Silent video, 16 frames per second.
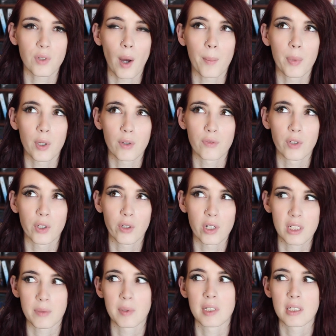a book for
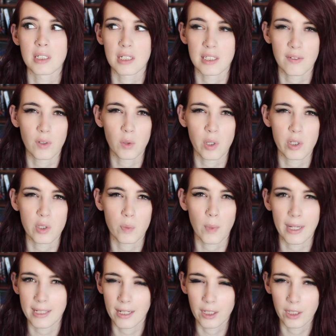Christmas except for when I was
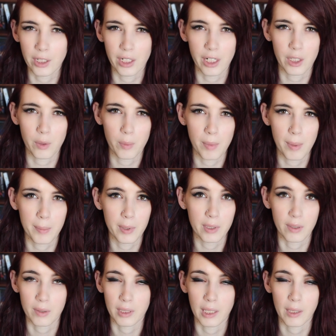way younger and I don't
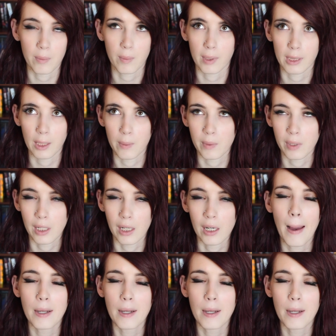remember like what they were.